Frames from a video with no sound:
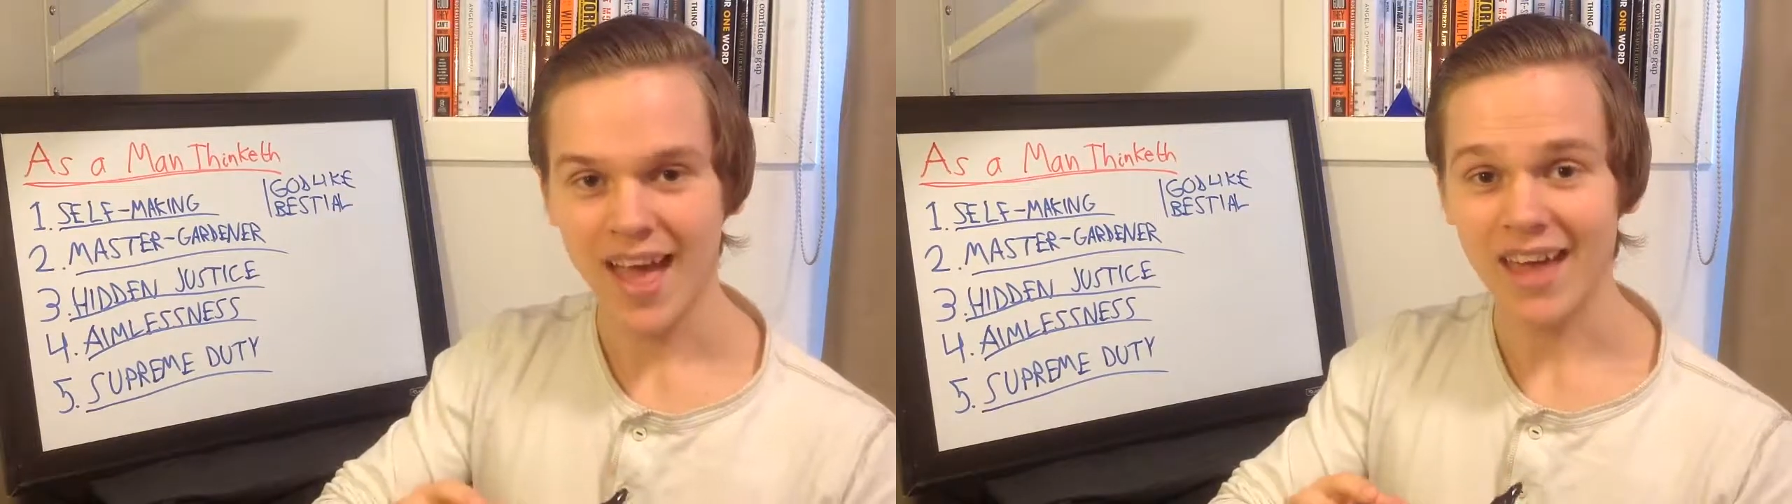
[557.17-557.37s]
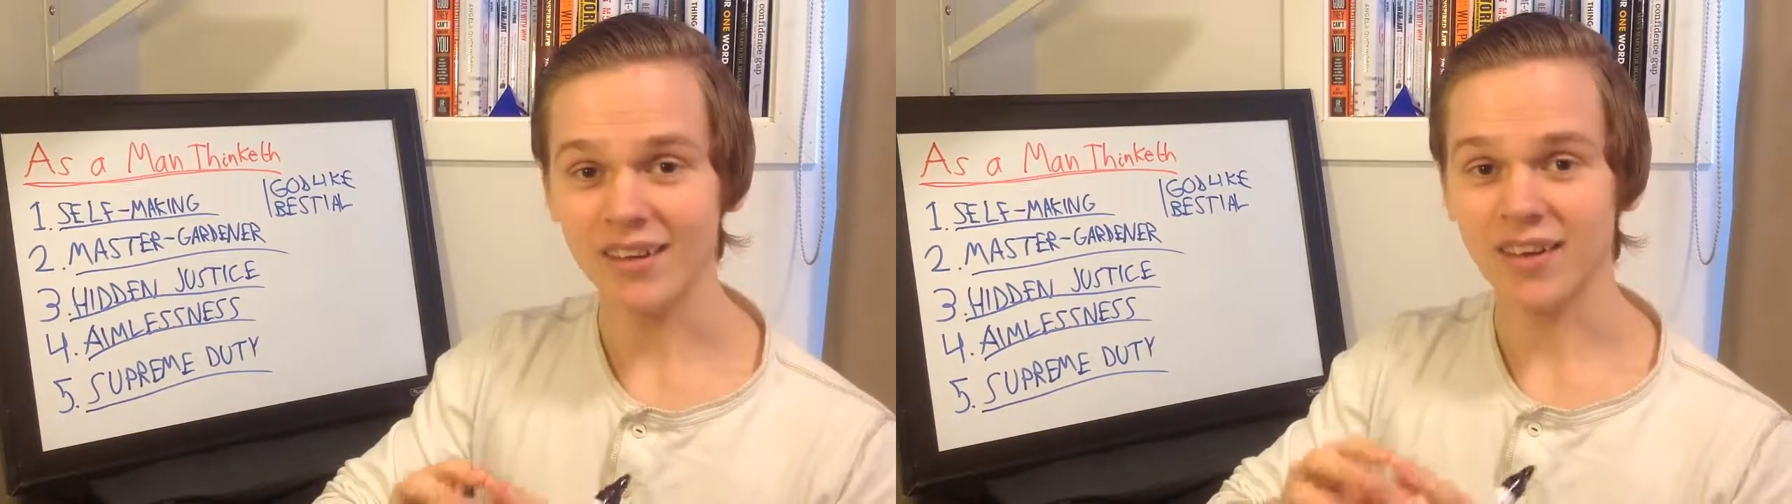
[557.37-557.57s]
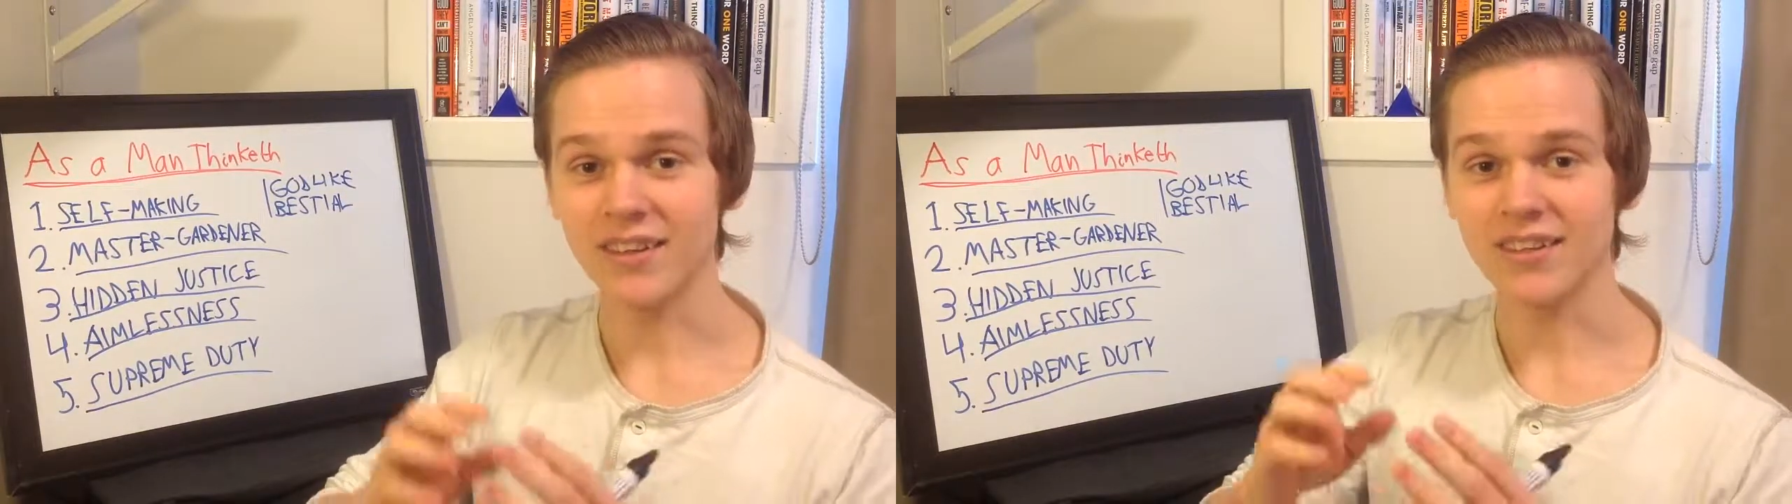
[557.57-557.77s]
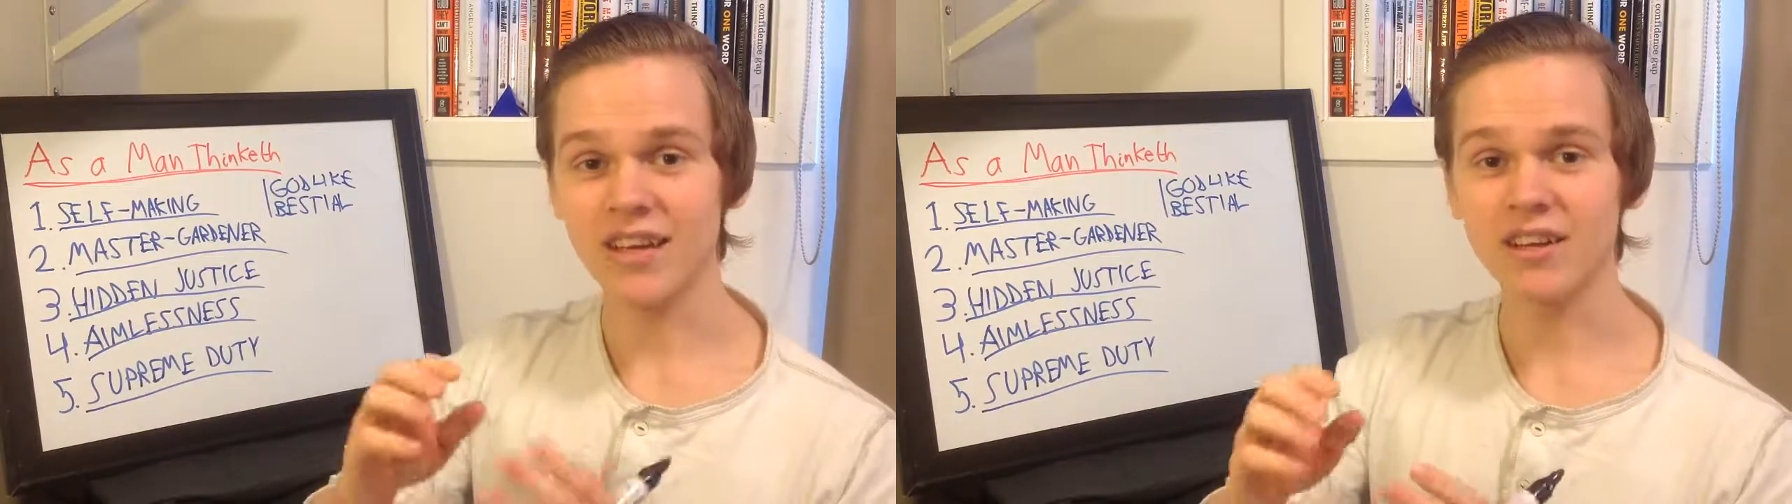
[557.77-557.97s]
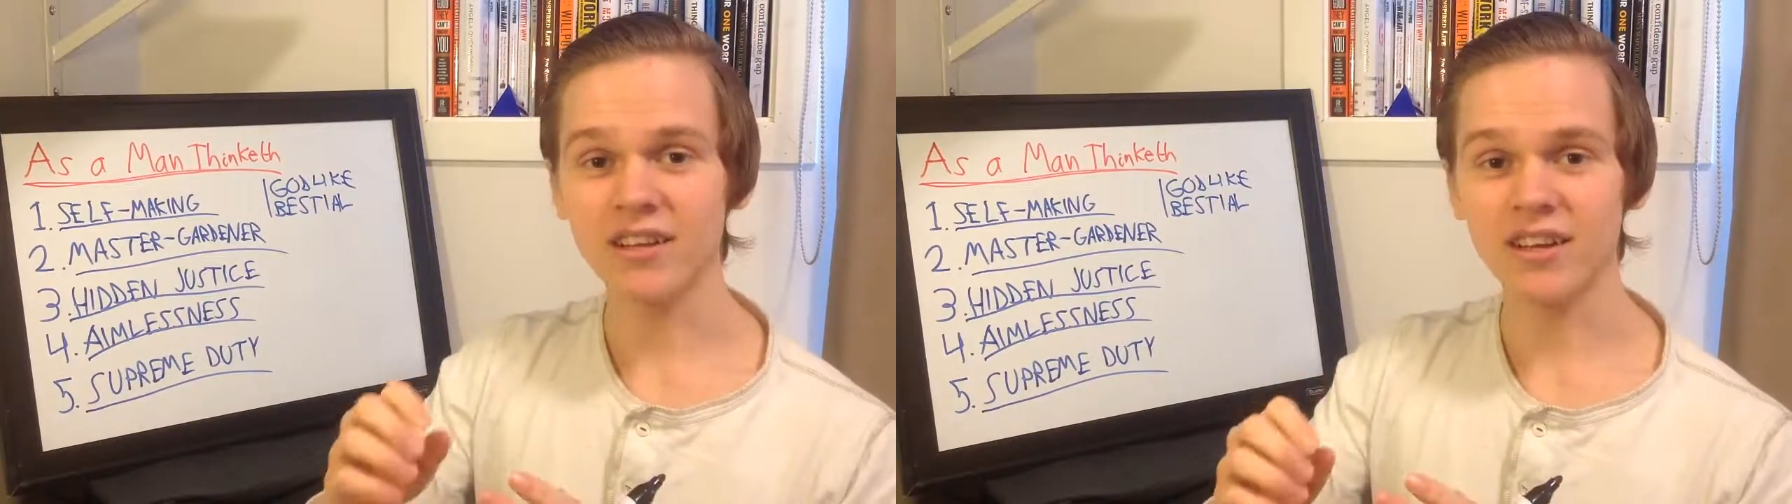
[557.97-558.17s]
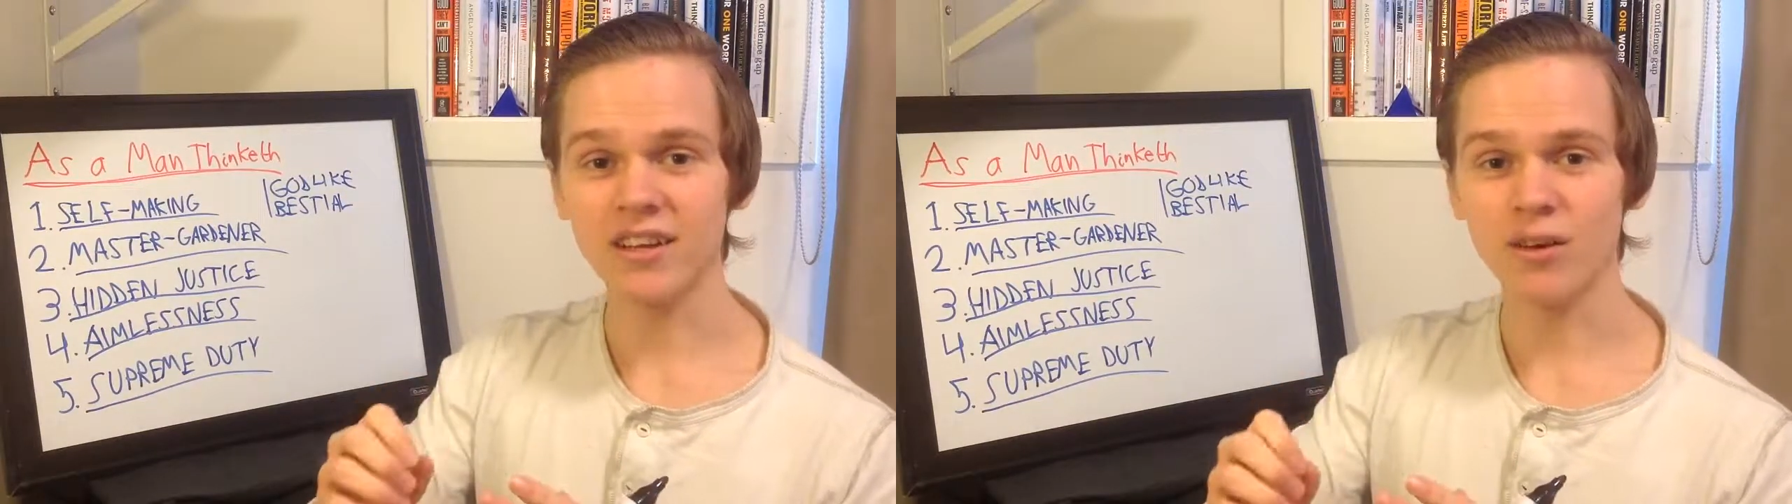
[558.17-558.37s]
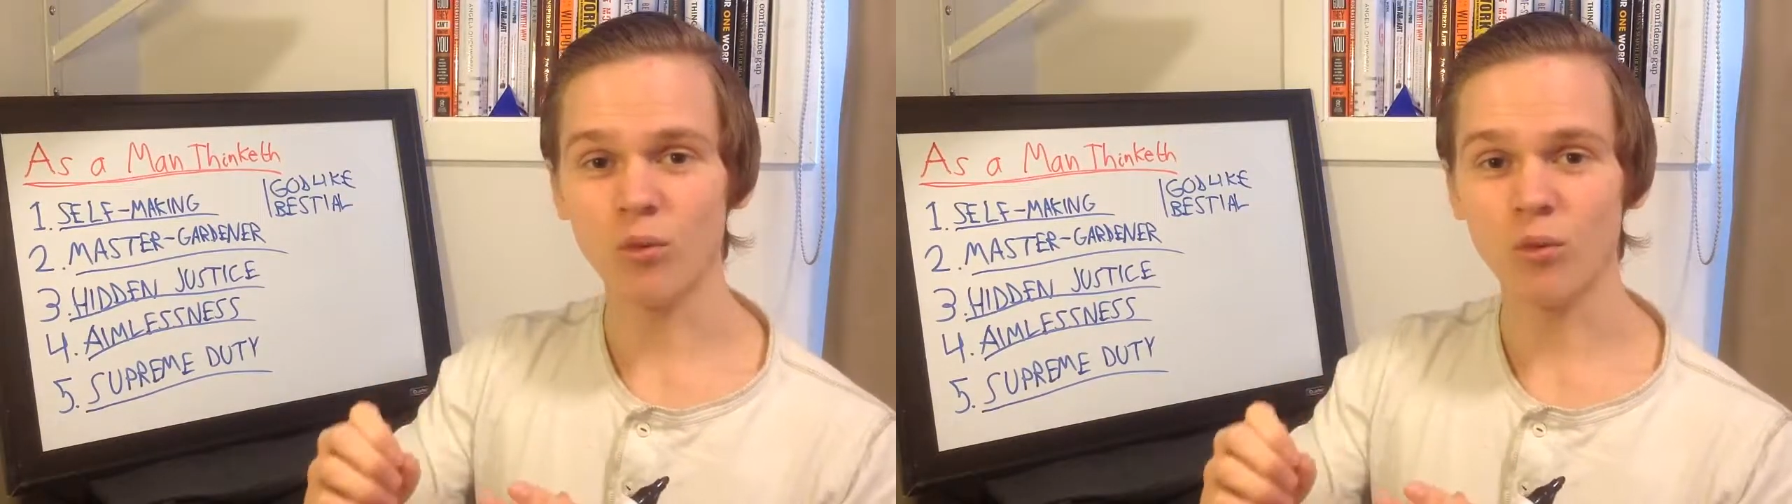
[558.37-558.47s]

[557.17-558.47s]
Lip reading: and you continually